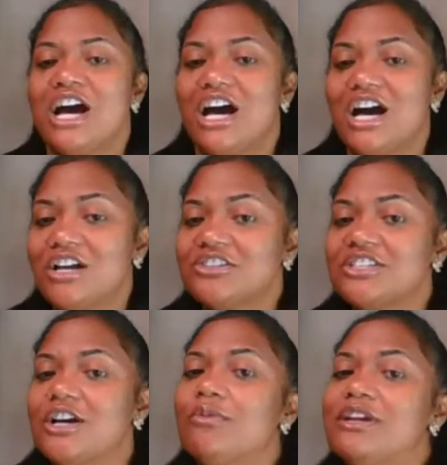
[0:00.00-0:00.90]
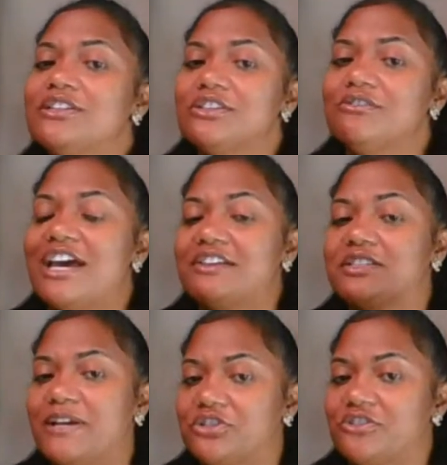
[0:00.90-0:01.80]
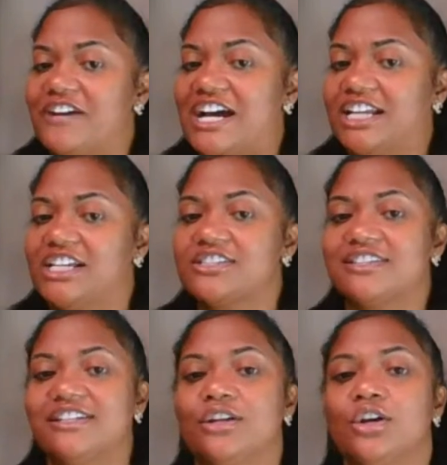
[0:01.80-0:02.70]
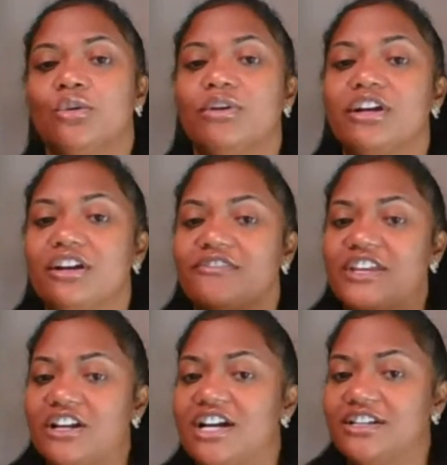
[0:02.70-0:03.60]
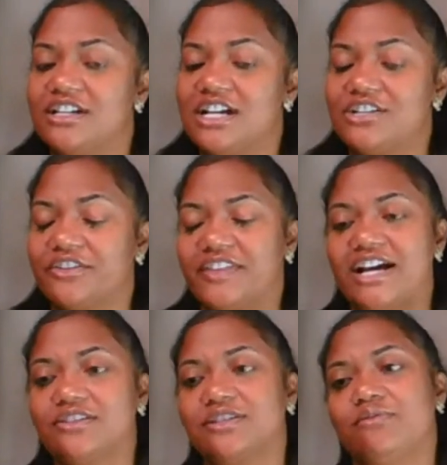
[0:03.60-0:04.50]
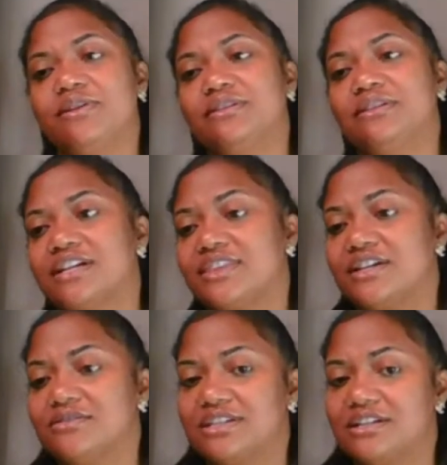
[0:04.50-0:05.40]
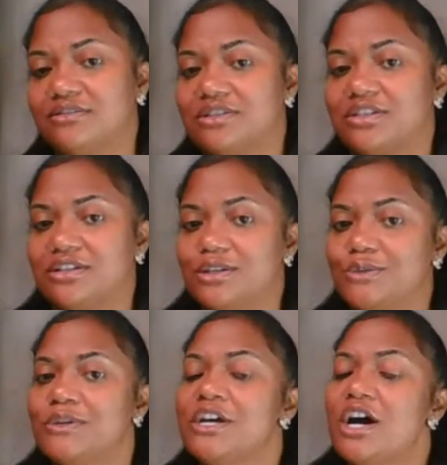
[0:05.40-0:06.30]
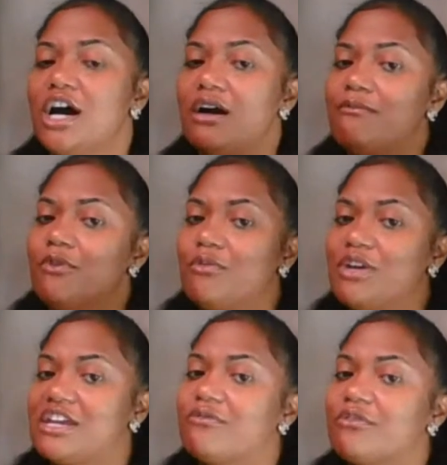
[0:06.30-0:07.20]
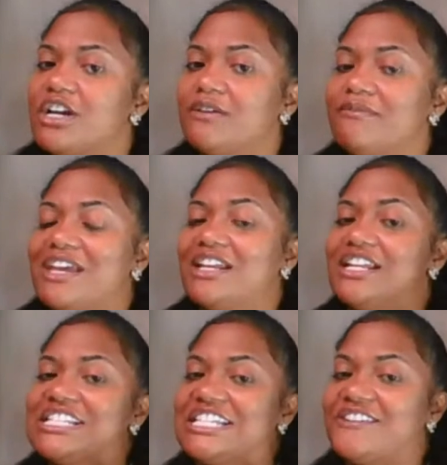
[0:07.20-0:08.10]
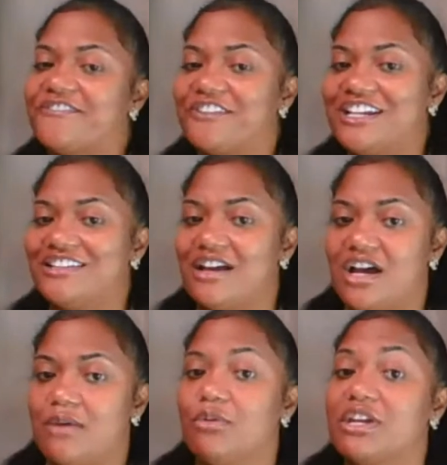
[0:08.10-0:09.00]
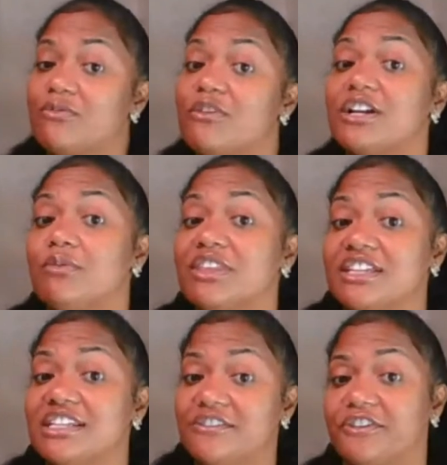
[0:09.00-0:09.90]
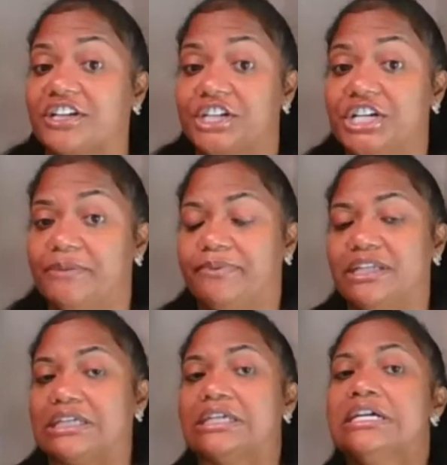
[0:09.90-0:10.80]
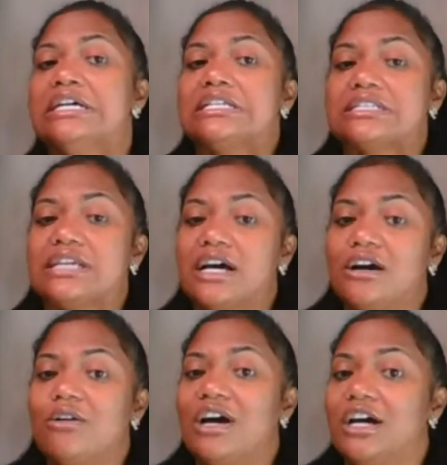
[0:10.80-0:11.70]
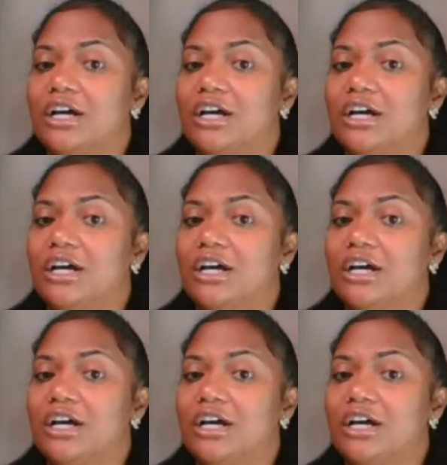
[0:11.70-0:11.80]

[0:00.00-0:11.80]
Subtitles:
Also, we do have special financing where if they're under $100,000, we'll look at those deals too, where we can run them in a different, we can run them with a different company. So,